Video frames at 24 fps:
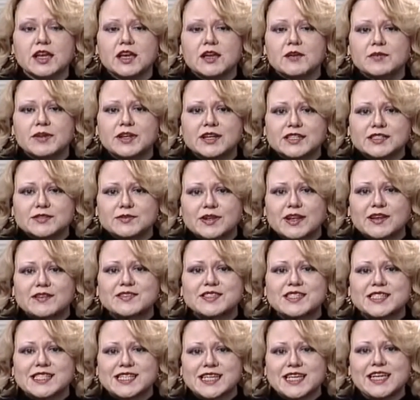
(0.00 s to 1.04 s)
Because what I've
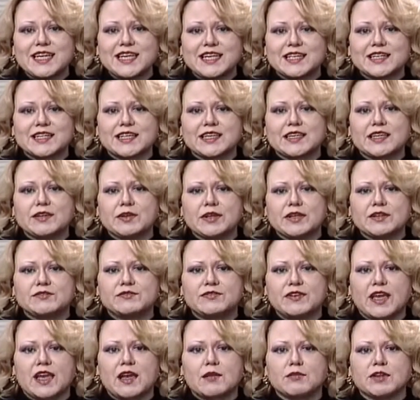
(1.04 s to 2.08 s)
seen in in
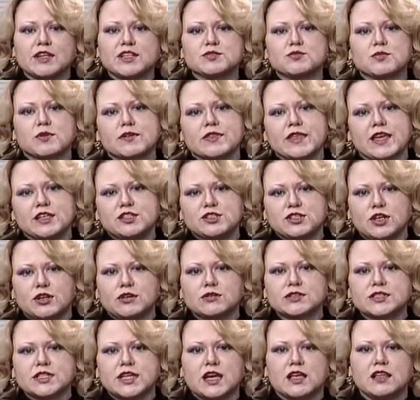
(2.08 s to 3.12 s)
families where they
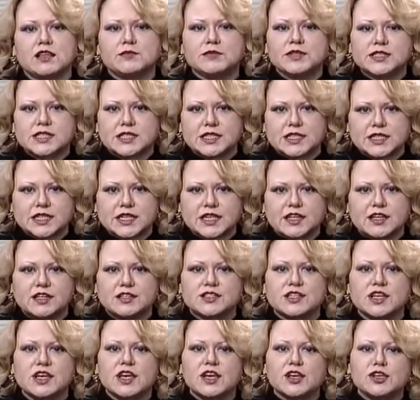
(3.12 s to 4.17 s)
don't tell them is that the kids